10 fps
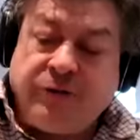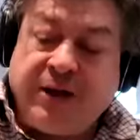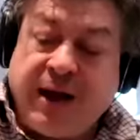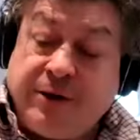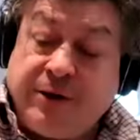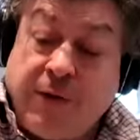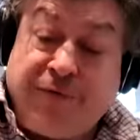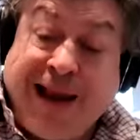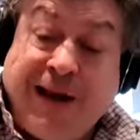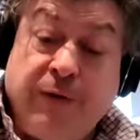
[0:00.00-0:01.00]
And it's on the
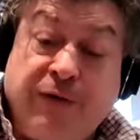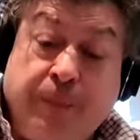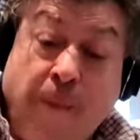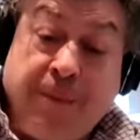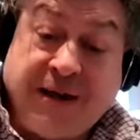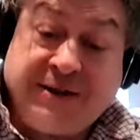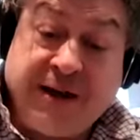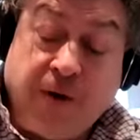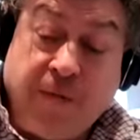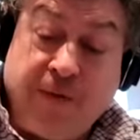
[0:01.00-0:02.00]
value of the property, is
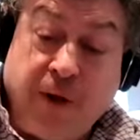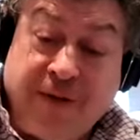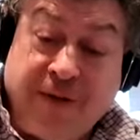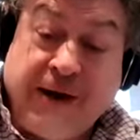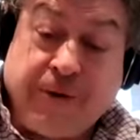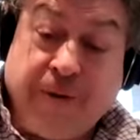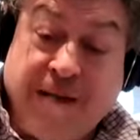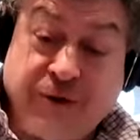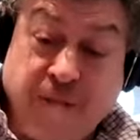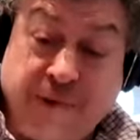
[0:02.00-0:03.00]
it not not the
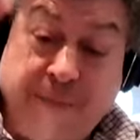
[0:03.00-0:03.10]
acreage or the?